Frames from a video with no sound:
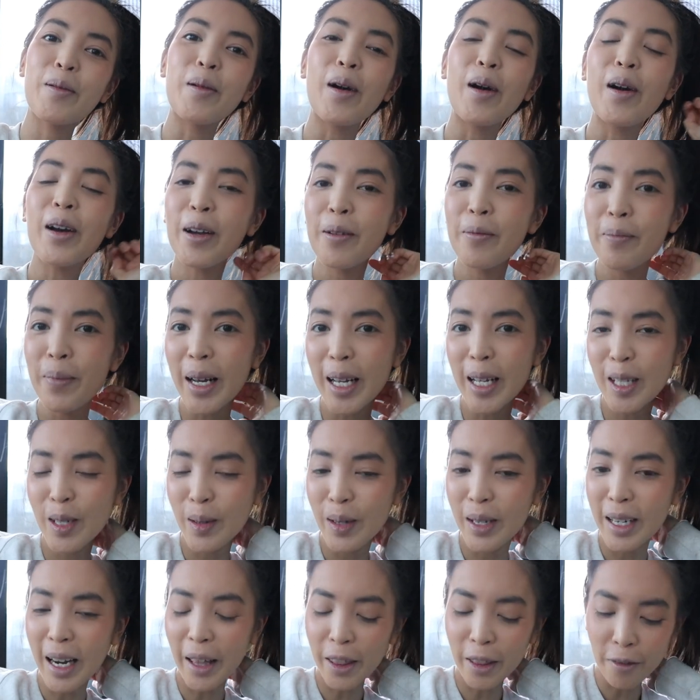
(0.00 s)
welcome back to
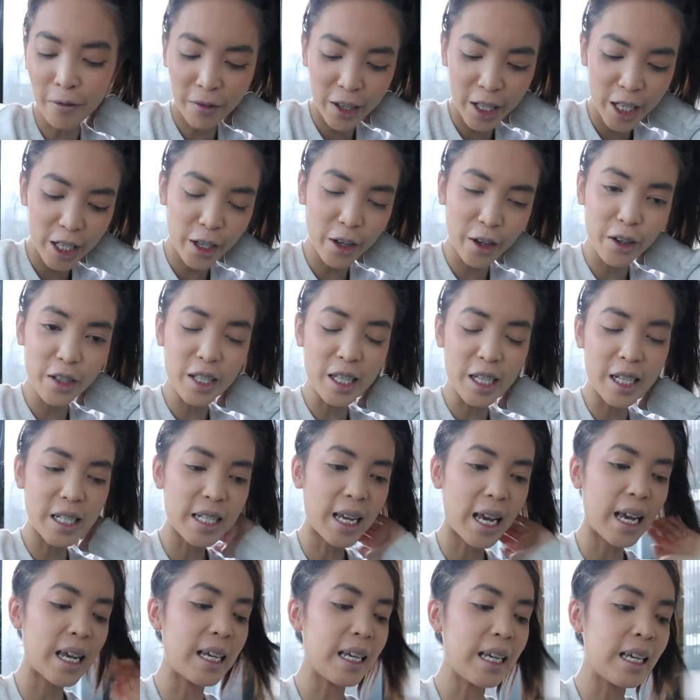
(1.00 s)
another video.
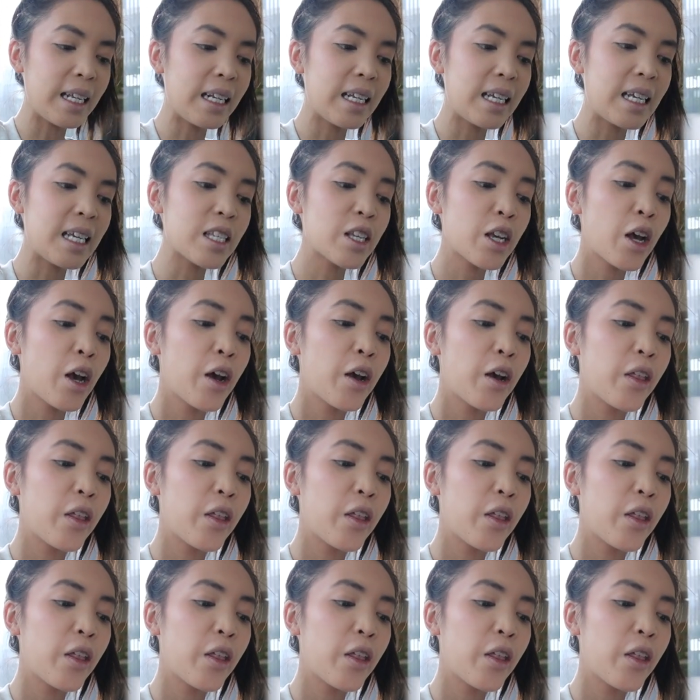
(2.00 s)
Today it is